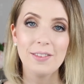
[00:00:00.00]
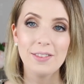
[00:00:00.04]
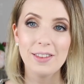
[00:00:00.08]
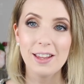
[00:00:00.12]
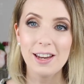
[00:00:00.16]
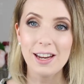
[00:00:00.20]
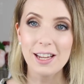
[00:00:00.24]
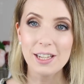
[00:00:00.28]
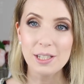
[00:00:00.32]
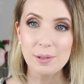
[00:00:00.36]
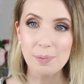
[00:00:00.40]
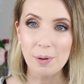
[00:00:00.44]

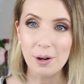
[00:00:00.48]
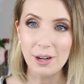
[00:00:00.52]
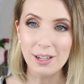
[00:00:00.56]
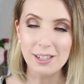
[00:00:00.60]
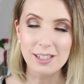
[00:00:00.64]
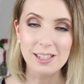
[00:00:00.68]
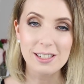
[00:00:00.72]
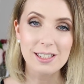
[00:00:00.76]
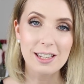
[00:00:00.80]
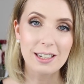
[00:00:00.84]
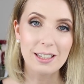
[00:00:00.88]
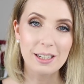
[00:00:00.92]
The next
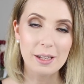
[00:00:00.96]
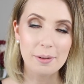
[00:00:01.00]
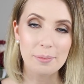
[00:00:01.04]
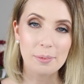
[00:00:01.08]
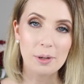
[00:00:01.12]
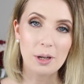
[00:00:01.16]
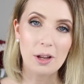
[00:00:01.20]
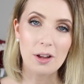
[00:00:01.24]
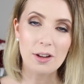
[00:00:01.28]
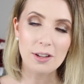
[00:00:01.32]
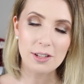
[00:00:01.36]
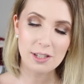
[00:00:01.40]
product is a
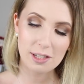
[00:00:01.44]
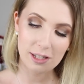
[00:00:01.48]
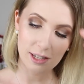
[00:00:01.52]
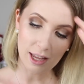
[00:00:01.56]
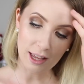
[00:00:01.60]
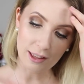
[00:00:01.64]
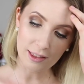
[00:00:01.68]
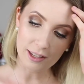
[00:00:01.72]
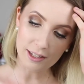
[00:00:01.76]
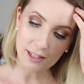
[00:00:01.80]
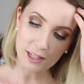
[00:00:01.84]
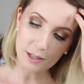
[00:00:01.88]
lip gloss,
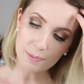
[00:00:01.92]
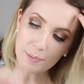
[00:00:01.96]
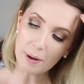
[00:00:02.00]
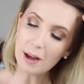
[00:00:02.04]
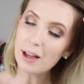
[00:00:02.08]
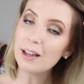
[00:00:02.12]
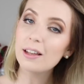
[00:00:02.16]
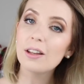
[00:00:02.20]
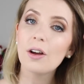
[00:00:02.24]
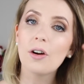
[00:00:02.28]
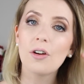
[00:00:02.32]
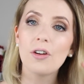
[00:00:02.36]
and this is
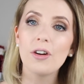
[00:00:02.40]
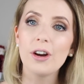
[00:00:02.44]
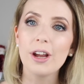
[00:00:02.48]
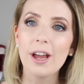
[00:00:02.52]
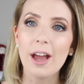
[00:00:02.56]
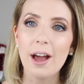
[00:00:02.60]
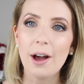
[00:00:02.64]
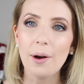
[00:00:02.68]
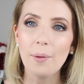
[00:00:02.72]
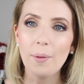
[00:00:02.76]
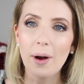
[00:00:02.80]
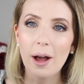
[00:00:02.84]
by
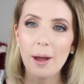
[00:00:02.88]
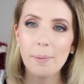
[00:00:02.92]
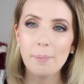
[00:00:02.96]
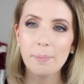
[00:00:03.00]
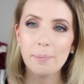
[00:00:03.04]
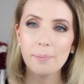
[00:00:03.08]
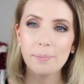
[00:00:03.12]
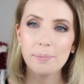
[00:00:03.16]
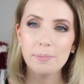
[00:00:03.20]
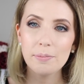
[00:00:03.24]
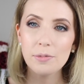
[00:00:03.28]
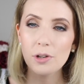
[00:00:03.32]
L'Oreal. I'm
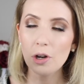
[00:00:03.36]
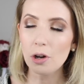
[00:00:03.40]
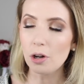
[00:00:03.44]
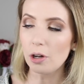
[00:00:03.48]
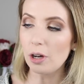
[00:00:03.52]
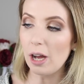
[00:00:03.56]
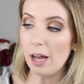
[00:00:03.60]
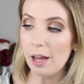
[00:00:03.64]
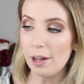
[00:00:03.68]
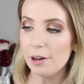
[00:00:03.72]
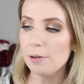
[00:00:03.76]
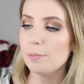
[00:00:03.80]

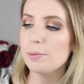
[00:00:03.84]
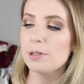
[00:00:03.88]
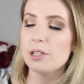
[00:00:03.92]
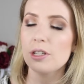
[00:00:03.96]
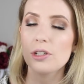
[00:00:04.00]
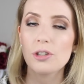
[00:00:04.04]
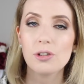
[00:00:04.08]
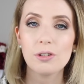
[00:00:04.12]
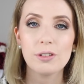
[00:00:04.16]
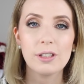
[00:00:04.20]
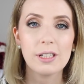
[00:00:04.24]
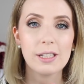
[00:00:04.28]
not one hundred
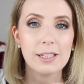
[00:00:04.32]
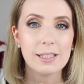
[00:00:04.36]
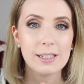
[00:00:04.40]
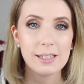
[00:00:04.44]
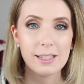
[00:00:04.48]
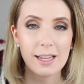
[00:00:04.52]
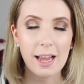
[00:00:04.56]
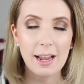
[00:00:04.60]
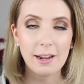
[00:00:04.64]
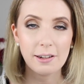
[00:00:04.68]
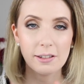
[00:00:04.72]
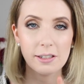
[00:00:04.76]
percent sure on the
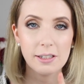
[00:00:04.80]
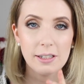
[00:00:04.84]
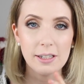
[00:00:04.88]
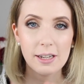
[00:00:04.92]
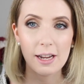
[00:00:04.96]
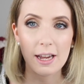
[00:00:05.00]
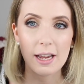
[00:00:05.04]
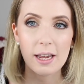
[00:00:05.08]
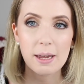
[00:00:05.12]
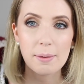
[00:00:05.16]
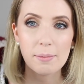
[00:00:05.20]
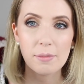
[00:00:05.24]
exact
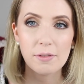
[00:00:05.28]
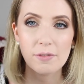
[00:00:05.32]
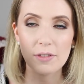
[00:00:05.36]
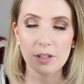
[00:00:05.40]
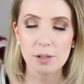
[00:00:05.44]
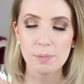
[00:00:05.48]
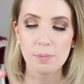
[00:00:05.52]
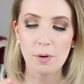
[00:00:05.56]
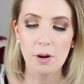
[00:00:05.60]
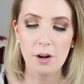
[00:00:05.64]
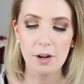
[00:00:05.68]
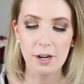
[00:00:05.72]
name of
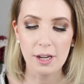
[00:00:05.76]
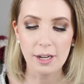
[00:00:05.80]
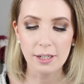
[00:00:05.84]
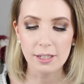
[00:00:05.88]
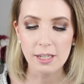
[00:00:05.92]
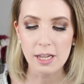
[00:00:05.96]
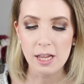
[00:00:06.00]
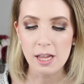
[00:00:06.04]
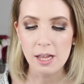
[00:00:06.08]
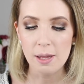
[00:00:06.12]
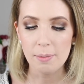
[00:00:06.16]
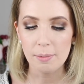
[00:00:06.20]
this
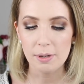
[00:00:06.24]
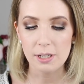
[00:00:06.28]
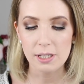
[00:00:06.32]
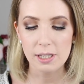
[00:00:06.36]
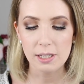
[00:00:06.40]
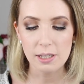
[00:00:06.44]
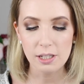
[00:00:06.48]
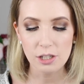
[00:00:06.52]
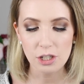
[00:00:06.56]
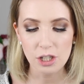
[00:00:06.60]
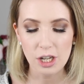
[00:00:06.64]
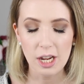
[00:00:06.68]
product, but
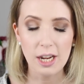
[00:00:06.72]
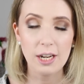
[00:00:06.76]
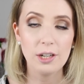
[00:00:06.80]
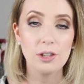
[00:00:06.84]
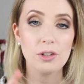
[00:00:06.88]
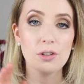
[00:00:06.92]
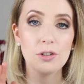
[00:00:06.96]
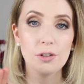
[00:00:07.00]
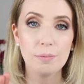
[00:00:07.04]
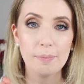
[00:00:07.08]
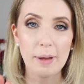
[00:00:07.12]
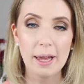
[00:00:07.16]
it's in the shade
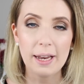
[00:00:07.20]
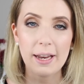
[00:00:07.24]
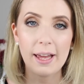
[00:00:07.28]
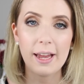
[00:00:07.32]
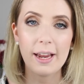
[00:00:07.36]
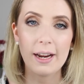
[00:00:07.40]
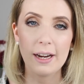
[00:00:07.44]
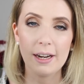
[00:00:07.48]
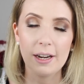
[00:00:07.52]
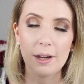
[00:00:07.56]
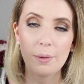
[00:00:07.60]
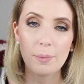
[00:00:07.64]
Nude
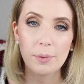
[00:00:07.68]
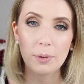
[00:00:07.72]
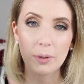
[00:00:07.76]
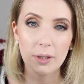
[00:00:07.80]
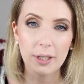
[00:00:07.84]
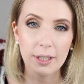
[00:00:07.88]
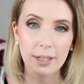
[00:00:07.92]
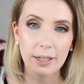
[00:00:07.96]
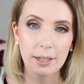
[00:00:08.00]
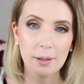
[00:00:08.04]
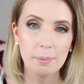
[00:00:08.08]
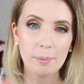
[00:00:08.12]
Ballet, and I will
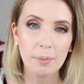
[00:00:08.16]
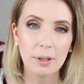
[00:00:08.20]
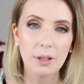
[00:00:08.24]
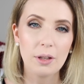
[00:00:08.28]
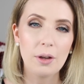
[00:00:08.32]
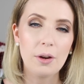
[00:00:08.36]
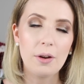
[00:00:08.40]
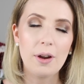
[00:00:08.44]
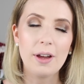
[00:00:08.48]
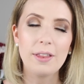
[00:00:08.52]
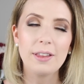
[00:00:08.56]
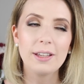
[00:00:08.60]
link it
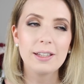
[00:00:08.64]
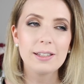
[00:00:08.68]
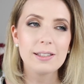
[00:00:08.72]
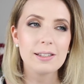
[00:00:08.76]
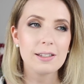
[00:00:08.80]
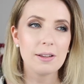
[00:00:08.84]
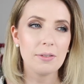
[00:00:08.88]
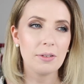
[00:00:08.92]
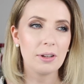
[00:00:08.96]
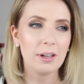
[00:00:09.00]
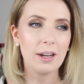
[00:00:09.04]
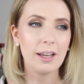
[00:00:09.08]
below. I think
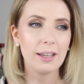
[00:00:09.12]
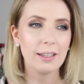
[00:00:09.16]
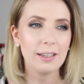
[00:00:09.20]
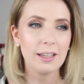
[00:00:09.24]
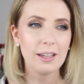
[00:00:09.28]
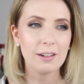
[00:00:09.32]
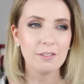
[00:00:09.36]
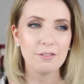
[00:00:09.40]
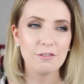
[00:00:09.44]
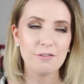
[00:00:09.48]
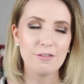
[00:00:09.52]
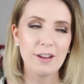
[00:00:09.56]
it's something like
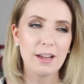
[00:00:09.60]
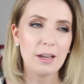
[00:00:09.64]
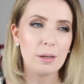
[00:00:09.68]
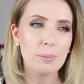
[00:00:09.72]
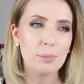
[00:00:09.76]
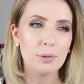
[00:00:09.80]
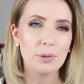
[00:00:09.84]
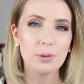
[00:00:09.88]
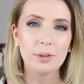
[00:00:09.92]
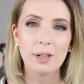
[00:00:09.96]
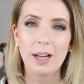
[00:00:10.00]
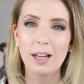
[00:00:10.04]
the
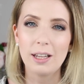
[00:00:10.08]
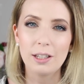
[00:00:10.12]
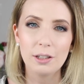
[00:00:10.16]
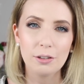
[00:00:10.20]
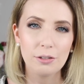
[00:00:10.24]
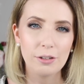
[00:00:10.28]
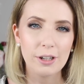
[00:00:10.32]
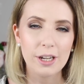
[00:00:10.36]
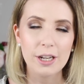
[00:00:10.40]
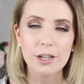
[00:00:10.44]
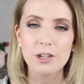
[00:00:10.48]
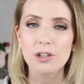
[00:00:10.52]
Infallible
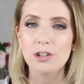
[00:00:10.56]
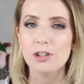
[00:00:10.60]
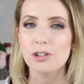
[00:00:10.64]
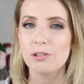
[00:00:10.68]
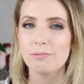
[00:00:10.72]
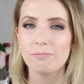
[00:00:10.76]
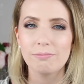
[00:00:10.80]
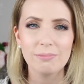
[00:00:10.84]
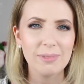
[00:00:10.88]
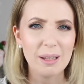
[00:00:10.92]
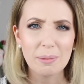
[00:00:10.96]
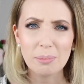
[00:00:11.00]

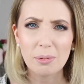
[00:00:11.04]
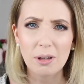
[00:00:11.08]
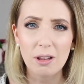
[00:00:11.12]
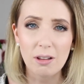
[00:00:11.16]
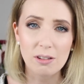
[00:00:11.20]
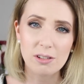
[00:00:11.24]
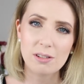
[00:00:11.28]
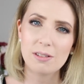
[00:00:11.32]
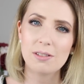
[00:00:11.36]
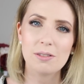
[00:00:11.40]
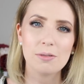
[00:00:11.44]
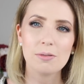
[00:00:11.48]
Colorish lip
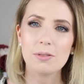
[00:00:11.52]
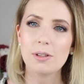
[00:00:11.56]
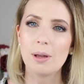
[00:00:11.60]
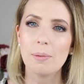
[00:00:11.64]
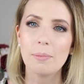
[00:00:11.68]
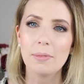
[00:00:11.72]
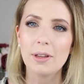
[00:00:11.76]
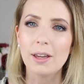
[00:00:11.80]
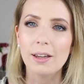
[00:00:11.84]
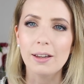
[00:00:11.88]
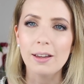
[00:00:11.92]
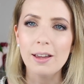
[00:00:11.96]
glosses or
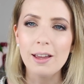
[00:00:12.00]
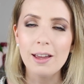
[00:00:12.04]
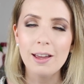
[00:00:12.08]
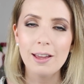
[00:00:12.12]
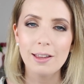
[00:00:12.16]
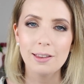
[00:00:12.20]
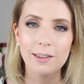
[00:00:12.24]
something.